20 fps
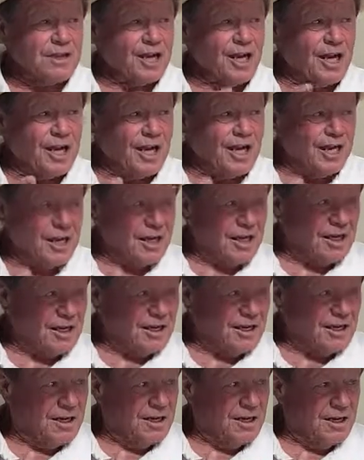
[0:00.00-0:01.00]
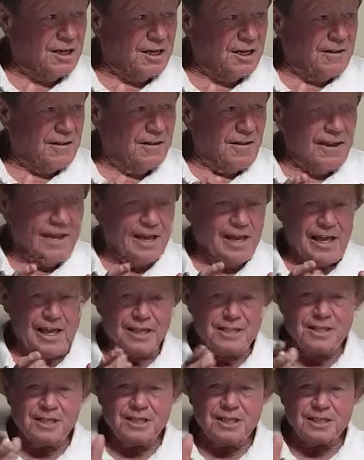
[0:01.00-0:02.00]
again?
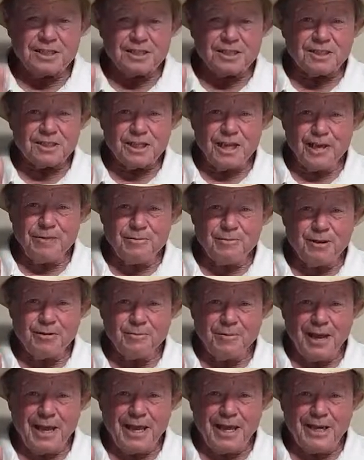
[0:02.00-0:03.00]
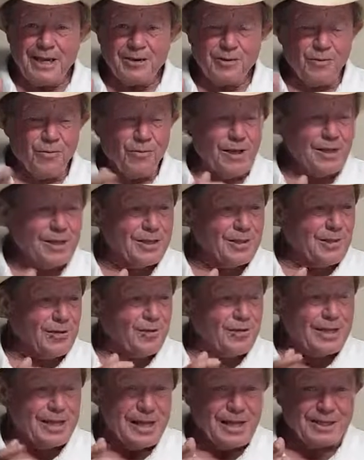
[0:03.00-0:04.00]
Isn't it the same command, with or
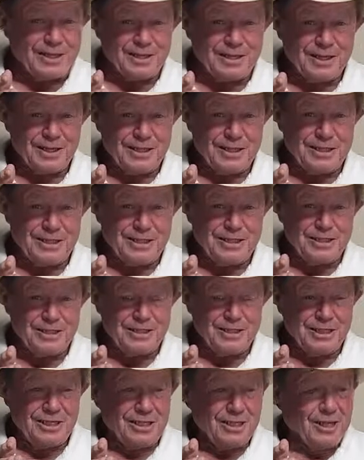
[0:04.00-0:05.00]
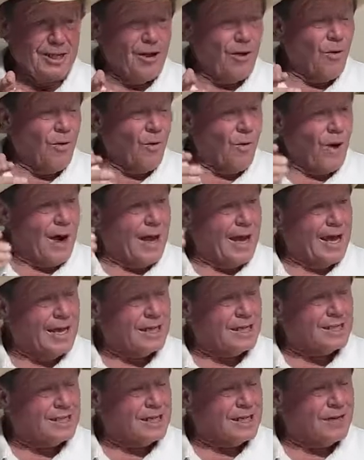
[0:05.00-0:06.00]
without the leash? Why
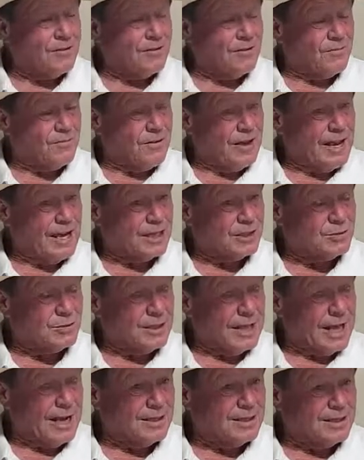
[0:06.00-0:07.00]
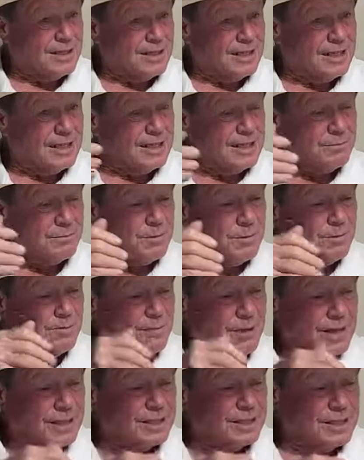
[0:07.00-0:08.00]
is it advanced without the leash but
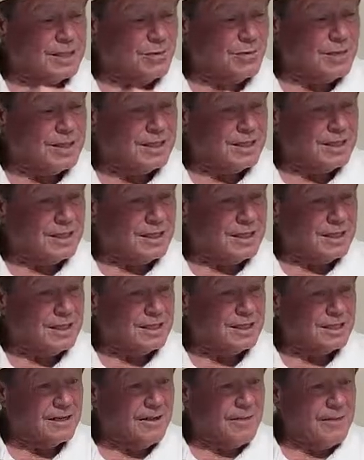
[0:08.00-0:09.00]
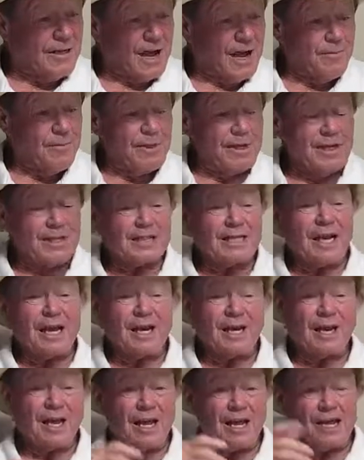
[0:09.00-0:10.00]
basic with the leash? I mean, it's kind of
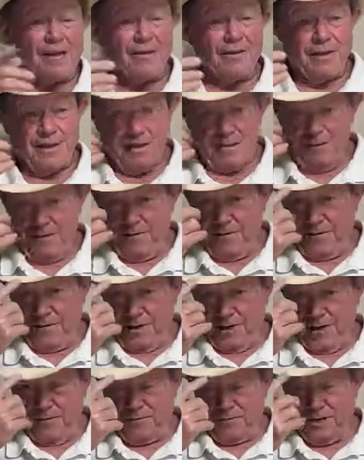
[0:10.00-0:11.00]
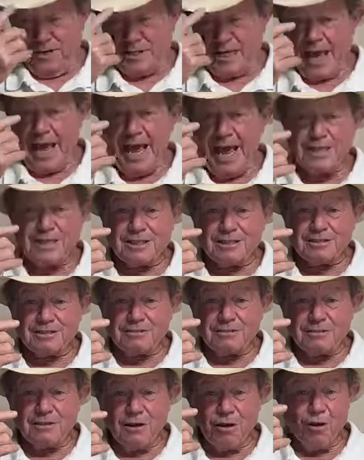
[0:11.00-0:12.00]
like if this hat's
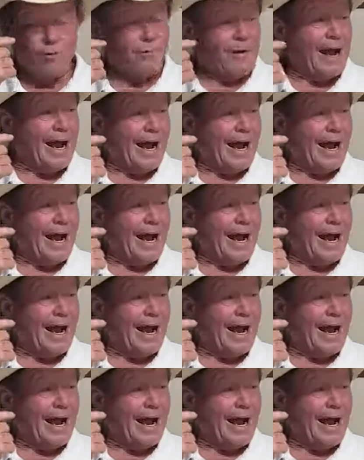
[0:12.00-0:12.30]
on my